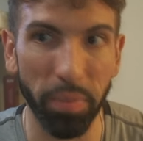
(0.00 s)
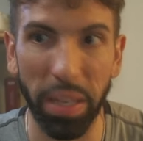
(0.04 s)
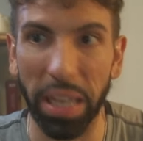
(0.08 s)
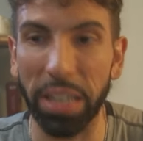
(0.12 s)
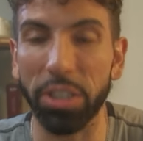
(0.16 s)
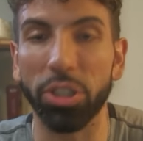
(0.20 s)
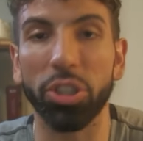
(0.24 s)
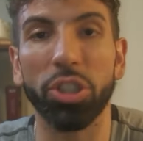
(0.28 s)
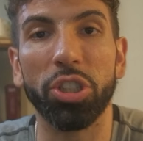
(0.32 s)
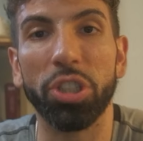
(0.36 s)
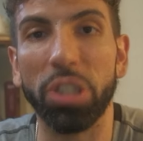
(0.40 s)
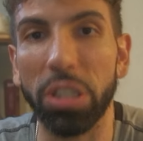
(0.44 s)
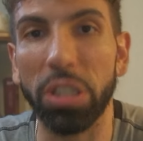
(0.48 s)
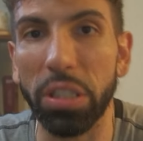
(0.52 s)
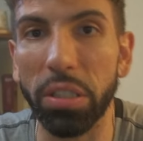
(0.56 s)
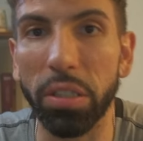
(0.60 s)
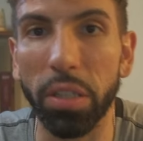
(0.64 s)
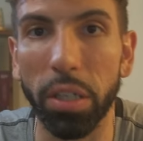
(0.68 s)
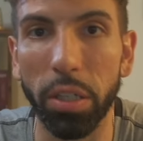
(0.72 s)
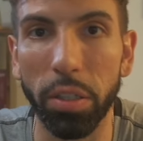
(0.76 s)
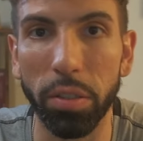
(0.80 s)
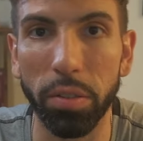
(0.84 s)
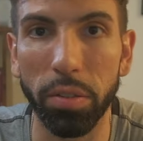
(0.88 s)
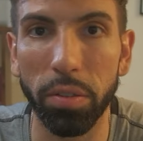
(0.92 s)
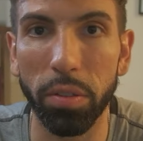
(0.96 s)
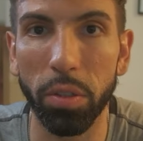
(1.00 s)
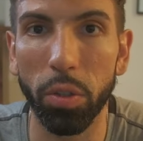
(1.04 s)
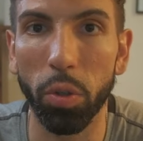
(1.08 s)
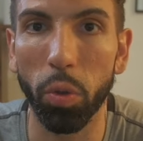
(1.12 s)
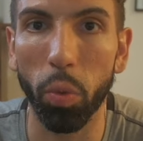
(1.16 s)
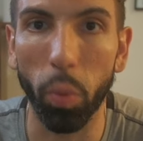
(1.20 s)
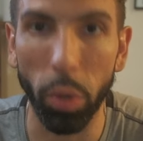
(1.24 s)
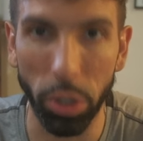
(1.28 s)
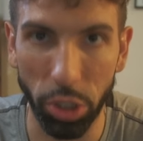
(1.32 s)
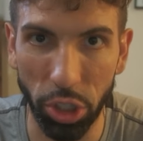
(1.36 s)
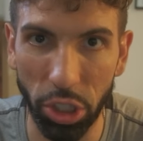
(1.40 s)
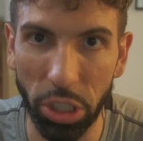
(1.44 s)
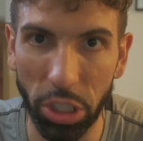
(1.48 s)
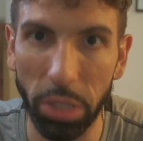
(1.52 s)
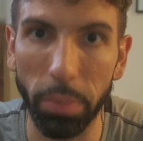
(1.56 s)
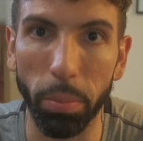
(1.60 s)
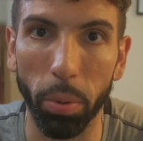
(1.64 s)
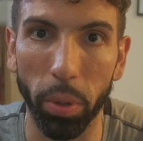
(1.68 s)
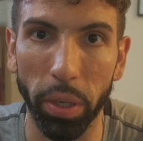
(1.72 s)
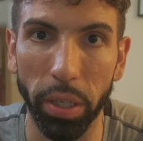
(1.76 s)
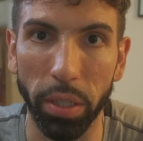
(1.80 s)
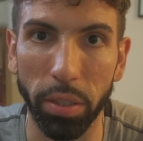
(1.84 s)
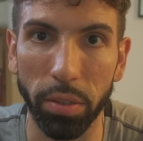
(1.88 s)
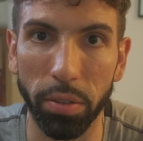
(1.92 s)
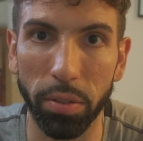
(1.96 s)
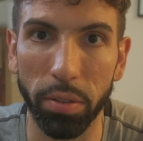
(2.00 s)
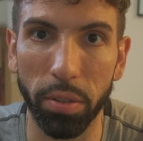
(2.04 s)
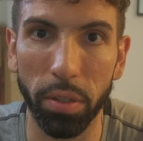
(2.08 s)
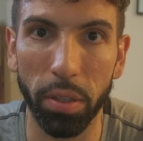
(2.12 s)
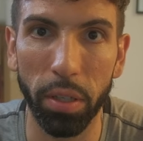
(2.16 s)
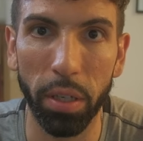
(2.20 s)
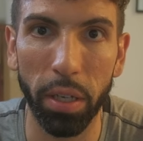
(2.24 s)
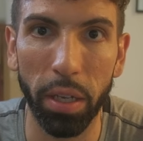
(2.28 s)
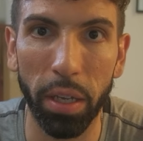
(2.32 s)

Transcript: and she does what she brings.